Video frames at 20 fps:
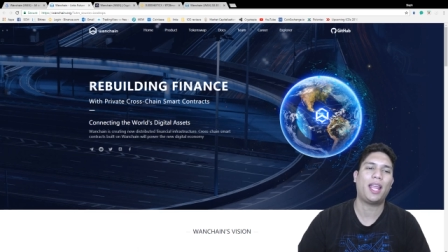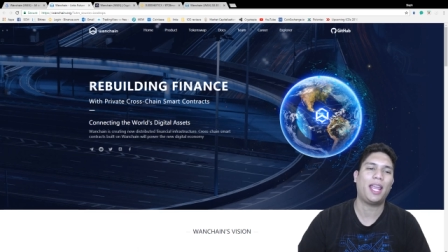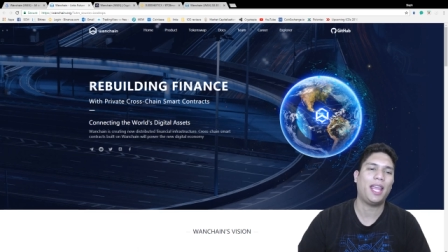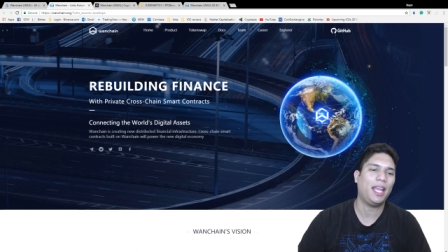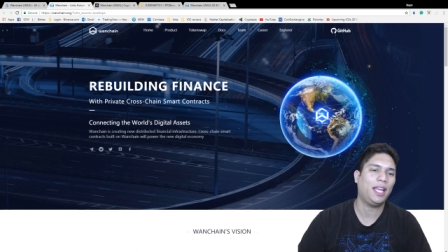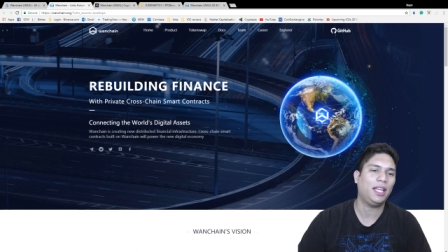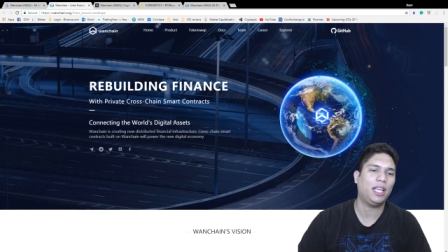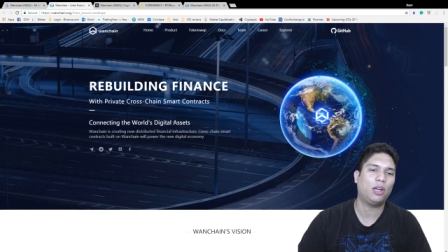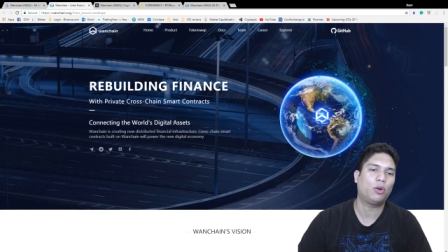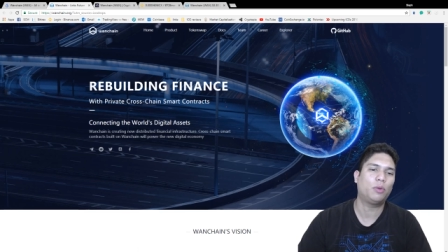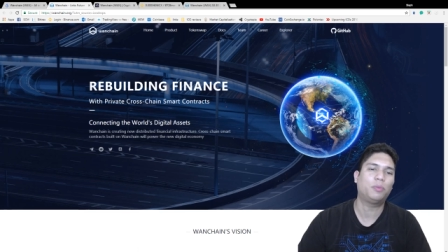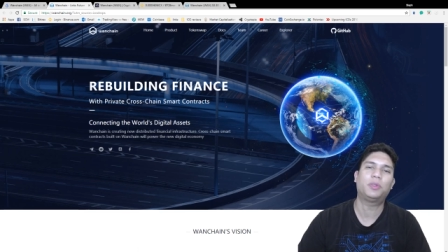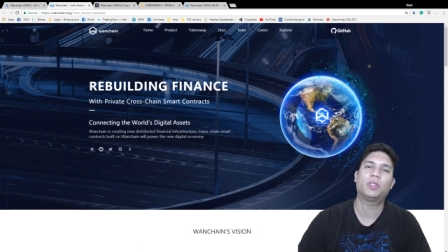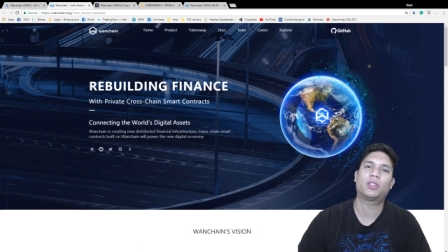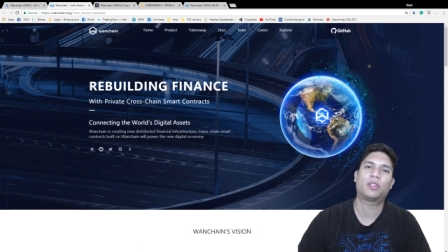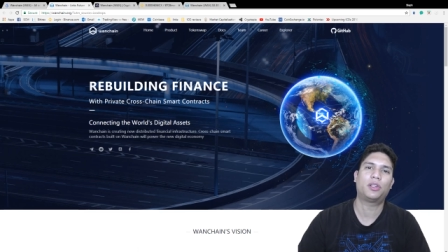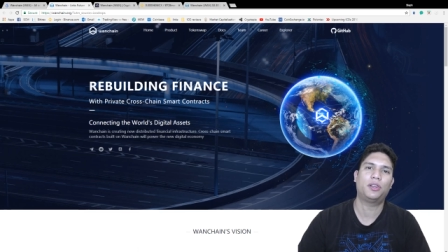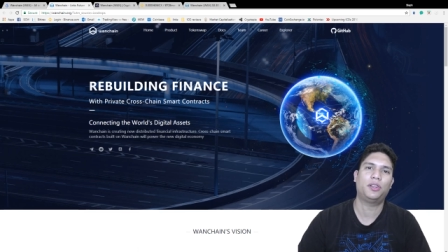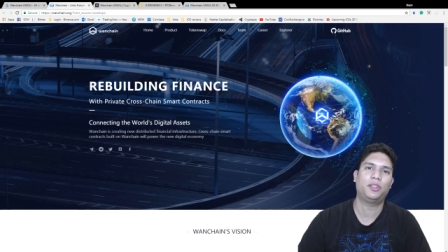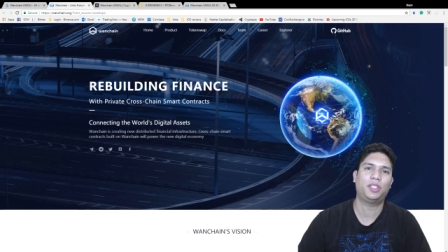any
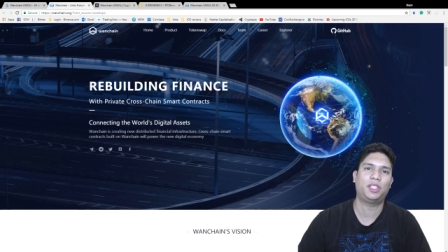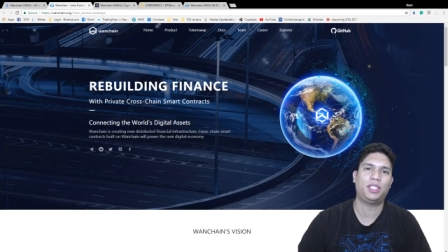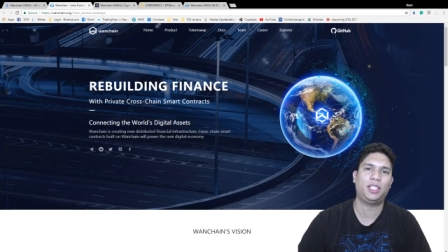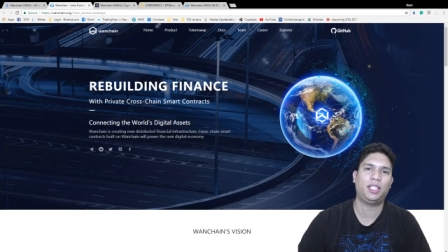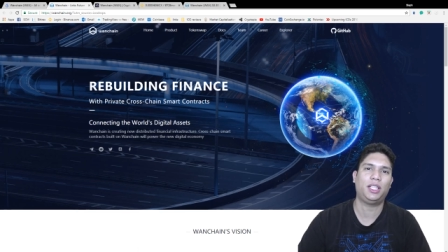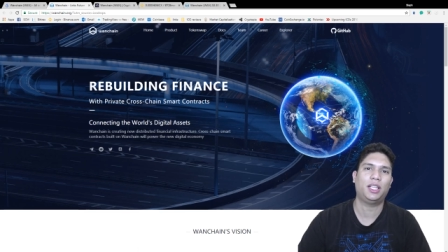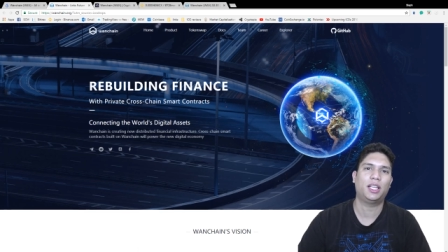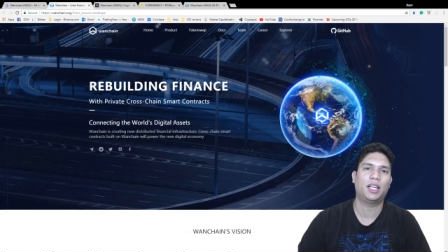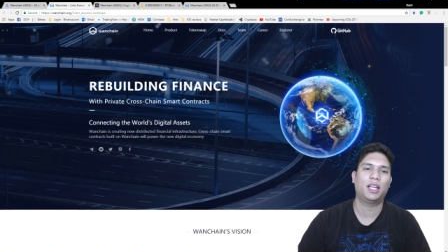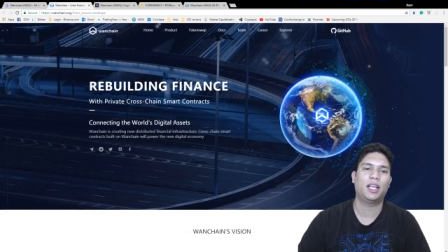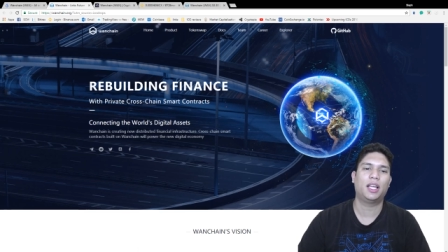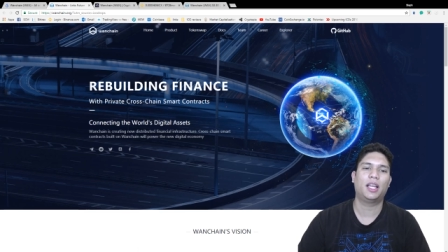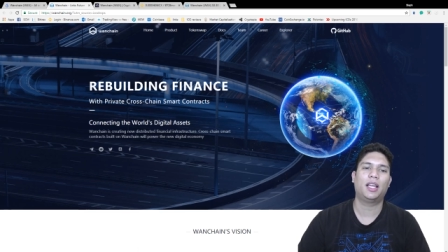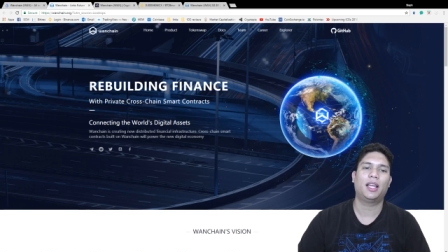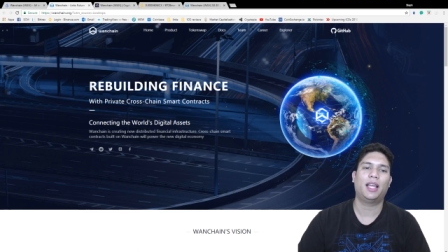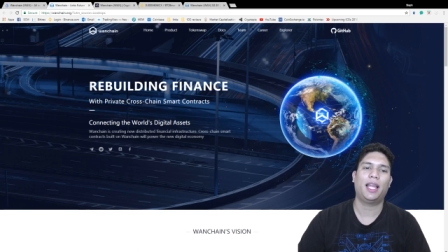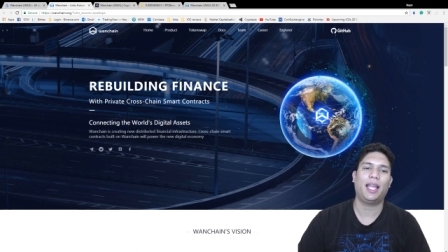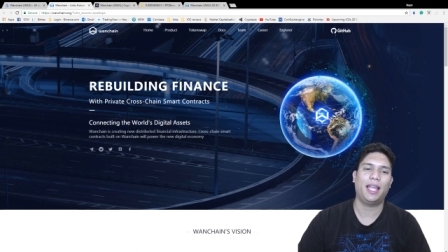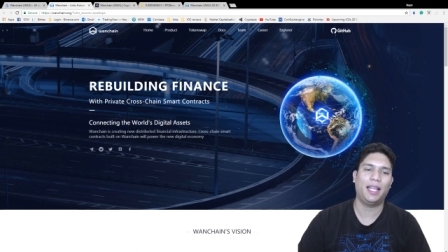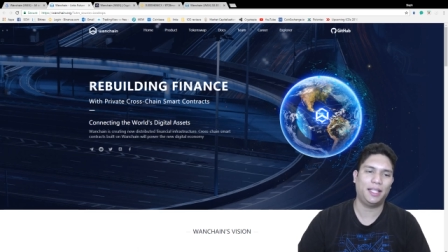cryptocurrency
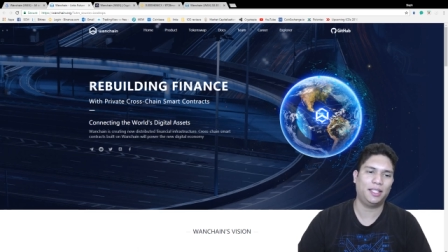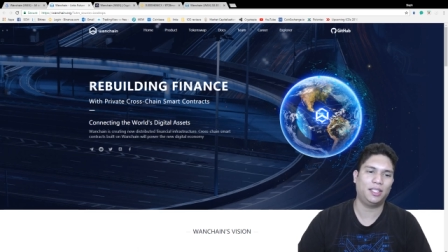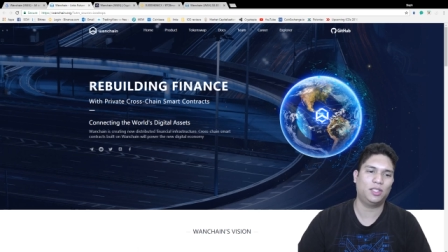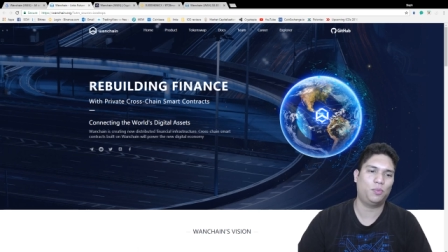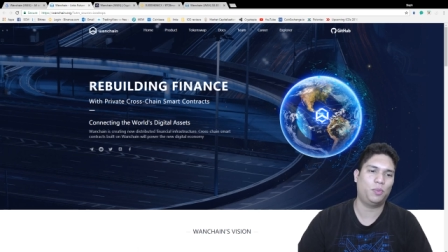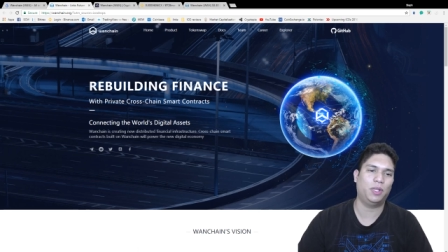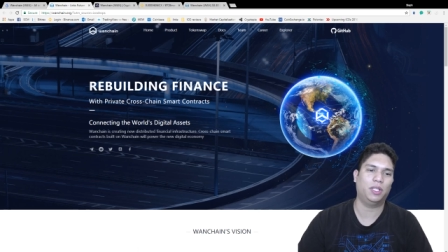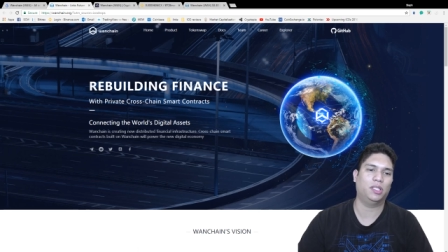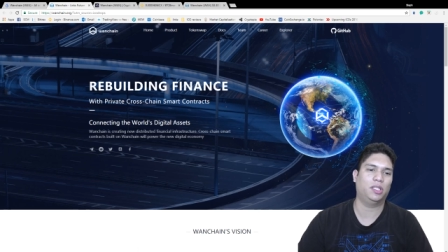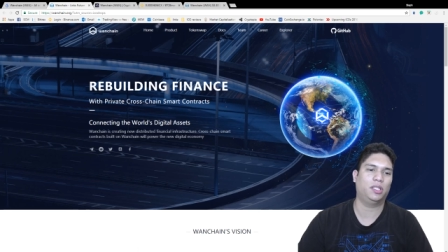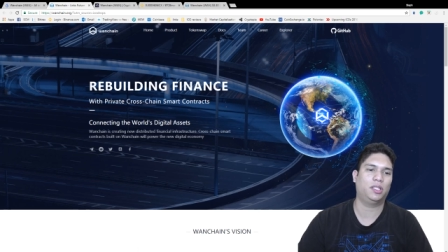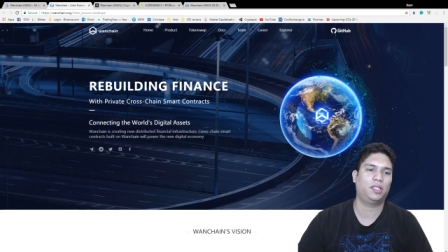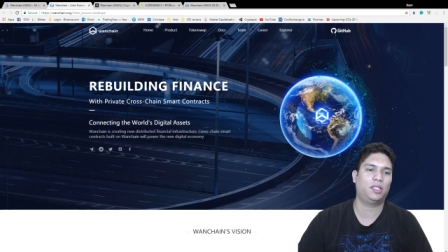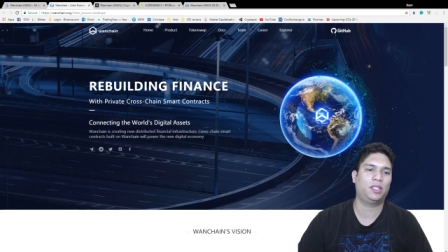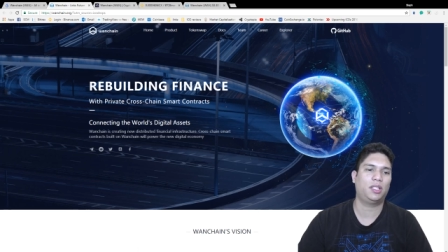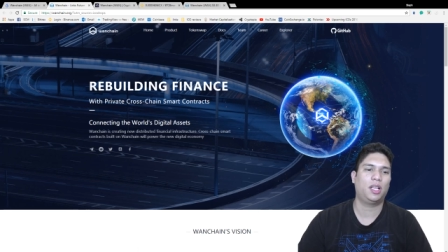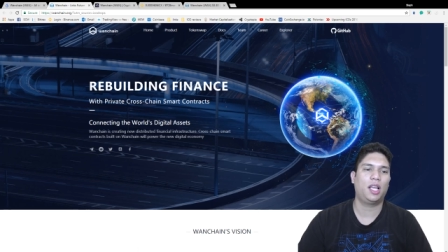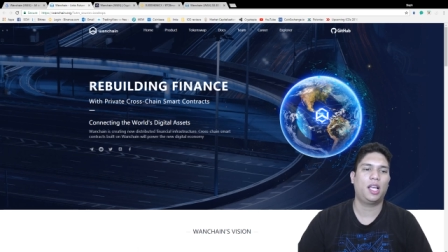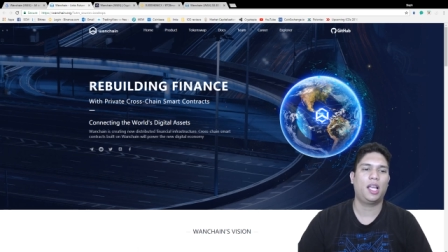in this business.